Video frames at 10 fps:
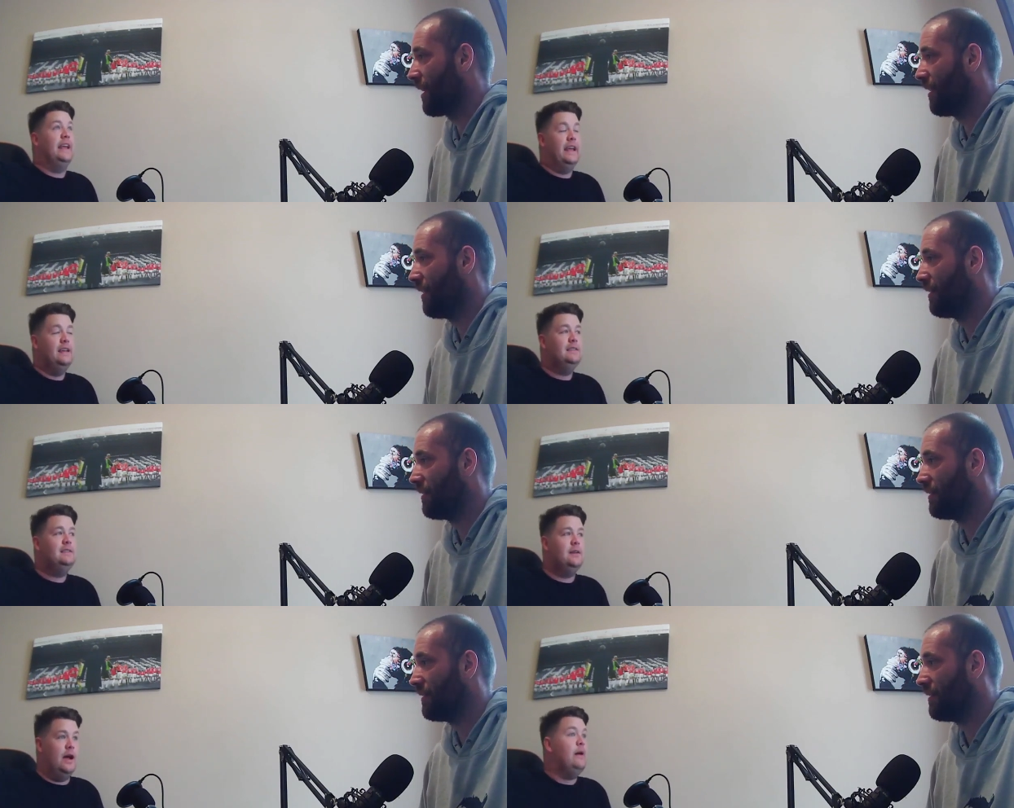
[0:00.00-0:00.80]
Speaker 1: year,
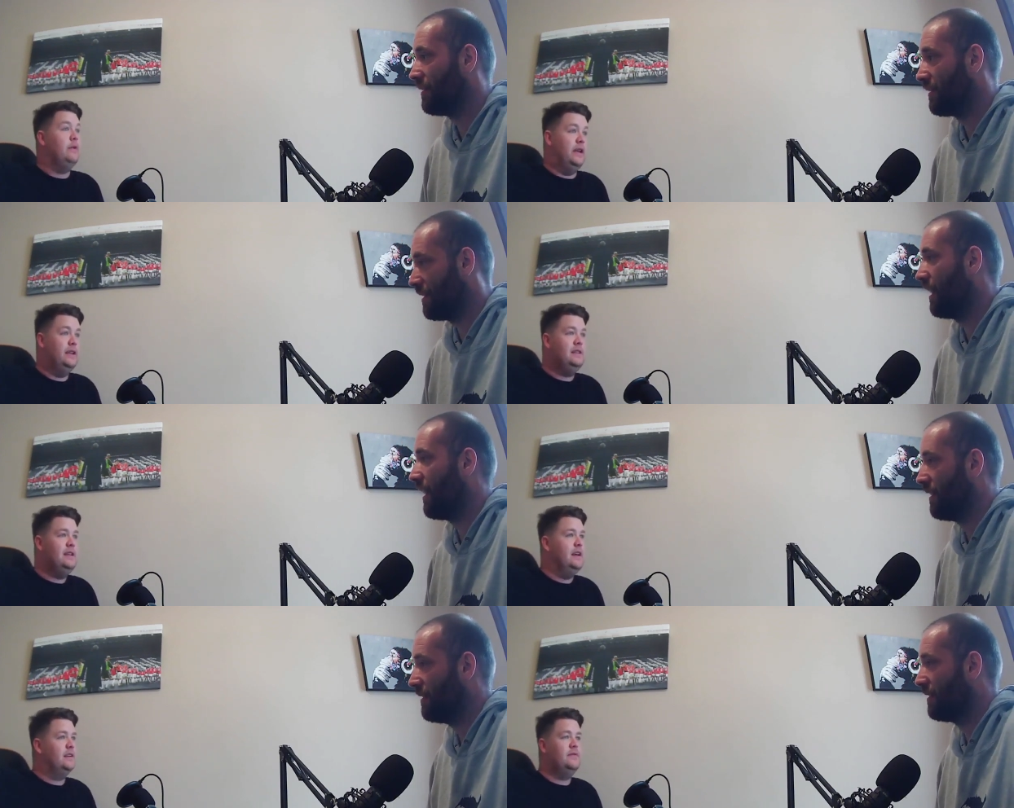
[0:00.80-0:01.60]
not our year,
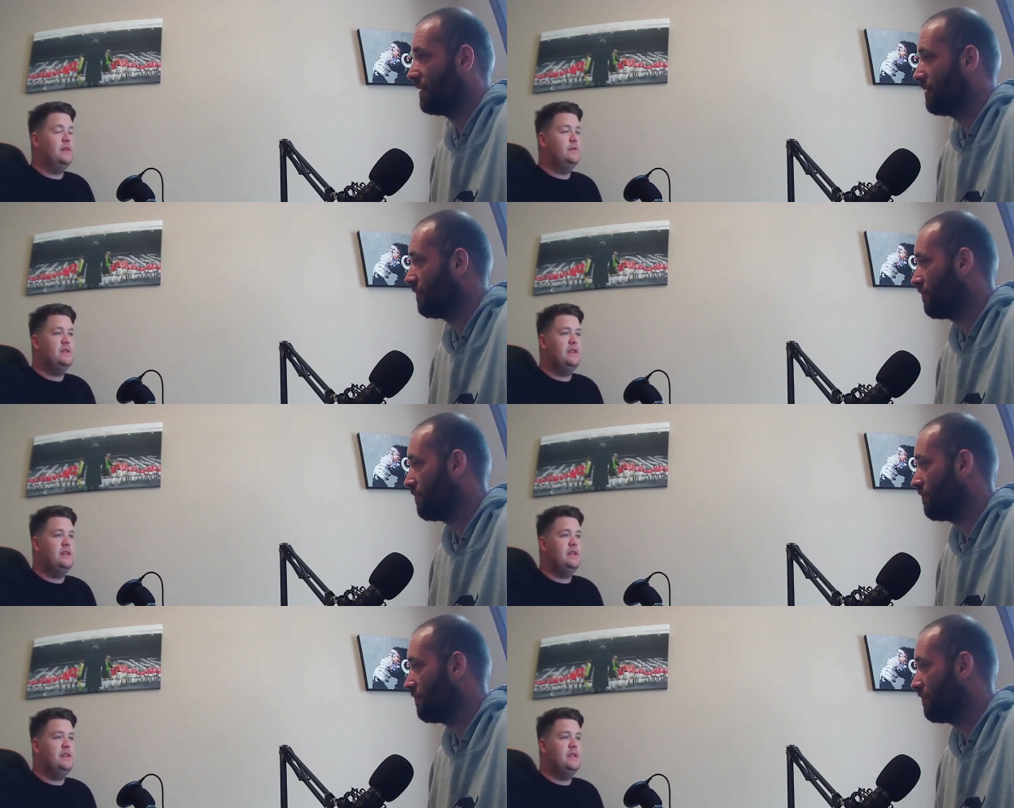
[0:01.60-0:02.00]
yeah, Yeah. I don't think there was